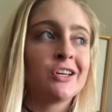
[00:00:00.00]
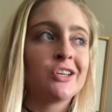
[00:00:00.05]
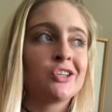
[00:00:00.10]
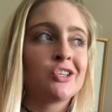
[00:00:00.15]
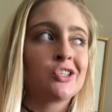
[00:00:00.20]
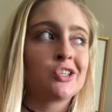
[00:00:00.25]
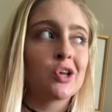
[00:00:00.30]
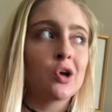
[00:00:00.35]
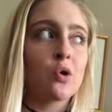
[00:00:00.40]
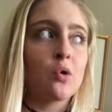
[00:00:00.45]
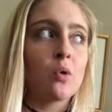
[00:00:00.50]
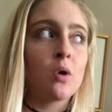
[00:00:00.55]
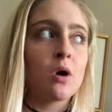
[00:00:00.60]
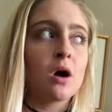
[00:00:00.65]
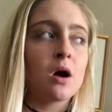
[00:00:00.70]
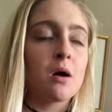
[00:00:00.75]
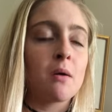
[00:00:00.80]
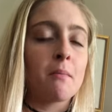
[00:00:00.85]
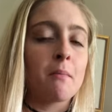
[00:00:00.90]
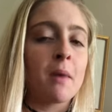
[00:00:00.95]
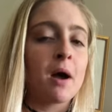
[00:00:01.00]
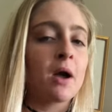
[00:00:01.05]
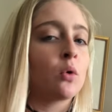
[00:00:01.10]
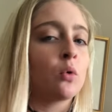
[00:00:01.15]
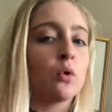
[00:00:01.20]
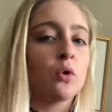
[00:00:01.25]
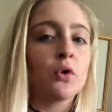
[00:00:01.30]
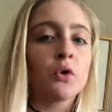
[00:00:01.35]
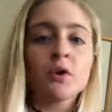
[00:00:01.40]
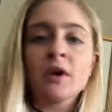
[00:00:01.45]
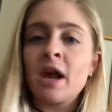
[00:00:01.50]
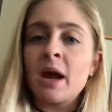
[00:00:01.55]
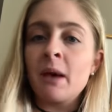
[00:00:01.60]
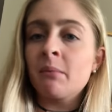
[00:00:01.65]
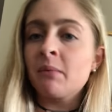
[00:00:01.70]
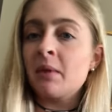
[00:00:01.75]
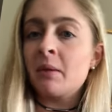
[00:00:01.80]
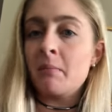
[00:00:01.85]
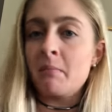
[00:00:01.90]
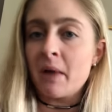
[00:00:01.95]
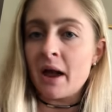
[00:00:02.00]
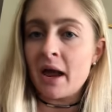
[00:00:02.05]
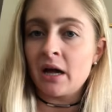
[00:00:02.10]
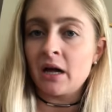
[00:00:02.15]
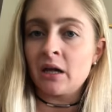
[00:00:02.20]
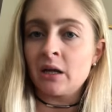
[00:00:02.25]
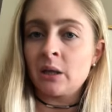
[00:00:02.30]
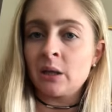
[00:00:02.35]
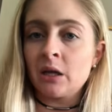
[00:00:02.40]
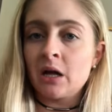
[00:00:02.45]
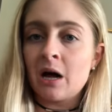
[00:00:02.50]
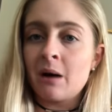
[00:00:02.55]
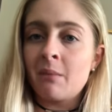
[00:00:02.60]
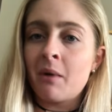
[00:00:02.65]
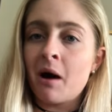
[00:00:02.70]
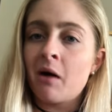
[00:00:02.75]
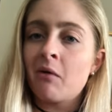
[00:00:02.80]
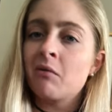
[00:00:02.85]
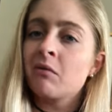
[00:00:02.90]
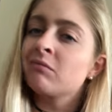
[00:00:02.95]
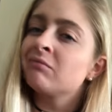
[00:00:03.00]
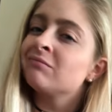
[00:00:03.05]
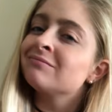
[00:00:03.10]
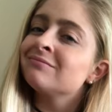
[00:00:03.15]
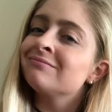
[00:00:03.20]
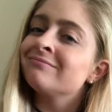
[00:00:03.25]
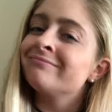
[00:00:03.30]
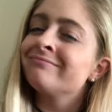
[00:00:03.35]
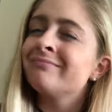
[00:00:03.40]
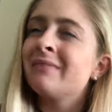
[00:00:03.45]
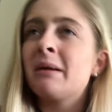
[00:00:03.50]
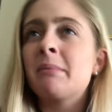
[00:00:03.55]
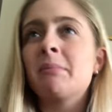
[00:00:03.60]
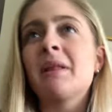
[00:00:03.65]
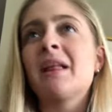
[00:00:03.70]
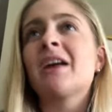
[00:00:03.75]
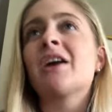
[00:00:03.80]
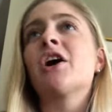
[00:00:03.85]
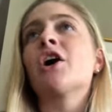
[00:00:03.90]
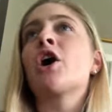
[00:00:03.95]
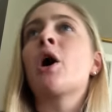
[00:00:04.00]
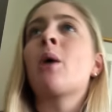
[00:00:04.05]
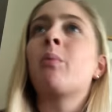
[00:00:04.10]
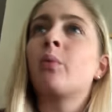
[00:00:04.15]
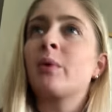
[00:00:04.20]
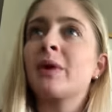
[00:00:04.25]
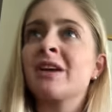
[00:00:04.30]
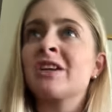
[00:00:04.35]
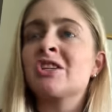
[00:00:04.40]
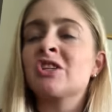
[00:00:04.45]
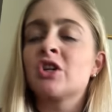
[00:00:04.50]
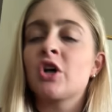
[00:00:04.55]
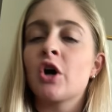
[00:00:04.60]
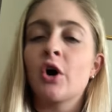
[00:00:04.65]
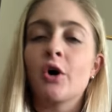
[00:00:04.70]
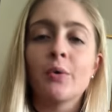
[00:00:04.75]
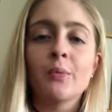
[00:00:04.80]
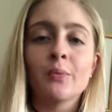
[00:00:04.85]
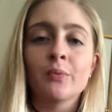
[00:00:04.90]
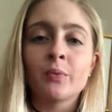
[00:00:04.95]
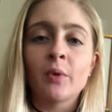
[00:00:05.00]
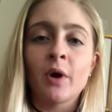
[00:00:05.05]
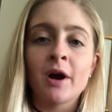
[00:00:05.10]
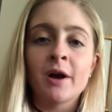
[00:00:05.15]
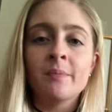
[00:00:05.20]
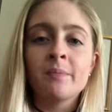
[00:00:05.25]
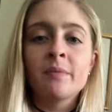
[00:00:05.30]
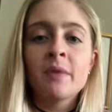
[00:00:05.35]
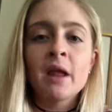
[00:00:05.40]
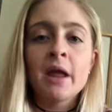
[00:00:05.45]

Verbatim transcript: So my order came in the mail about mm, maybe like a couple weeks ago, right?